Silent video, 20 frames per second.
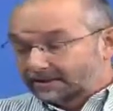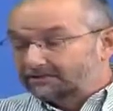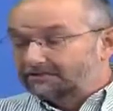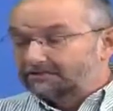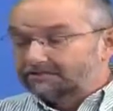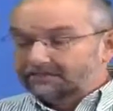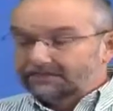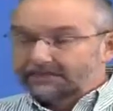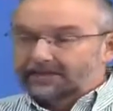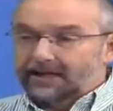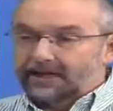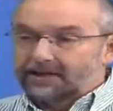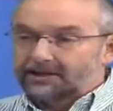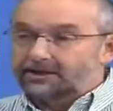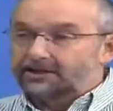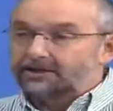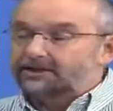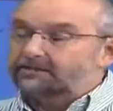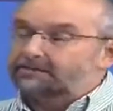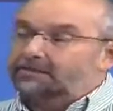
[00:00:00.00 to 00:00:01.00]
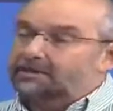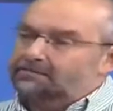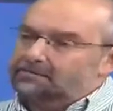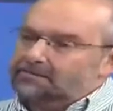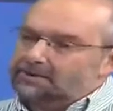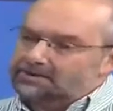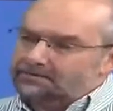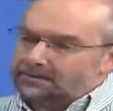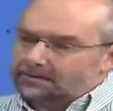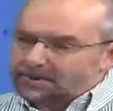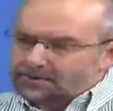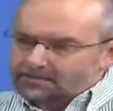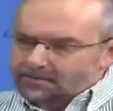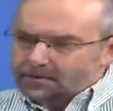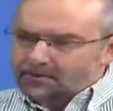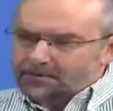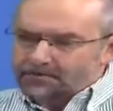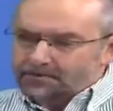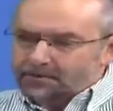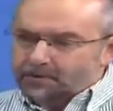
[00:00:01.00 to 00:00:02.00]
Yep. But most probably
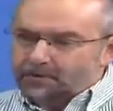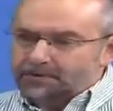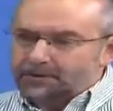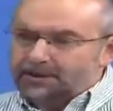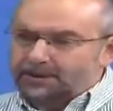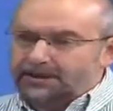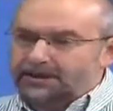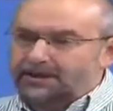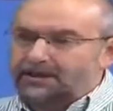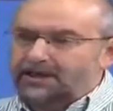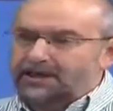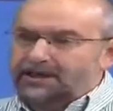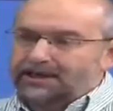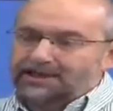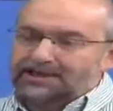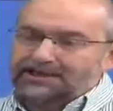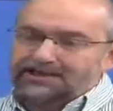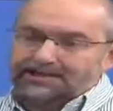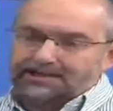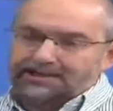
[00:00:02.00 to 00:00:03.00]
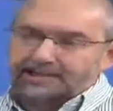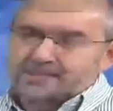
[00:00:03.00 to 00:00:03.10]
more importantly is